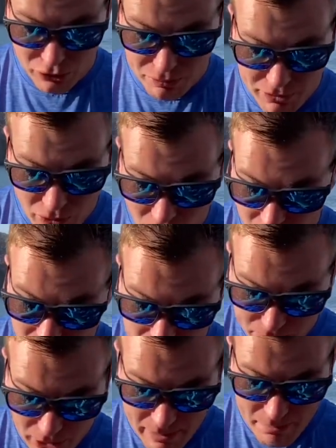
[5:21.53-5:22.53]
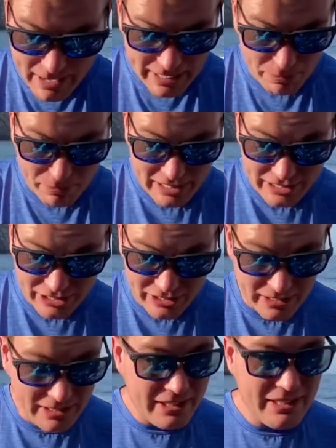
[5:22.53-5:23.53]
me wrong, but in my opinion,
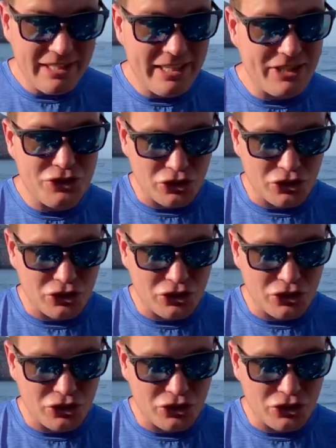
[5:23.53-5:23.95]
it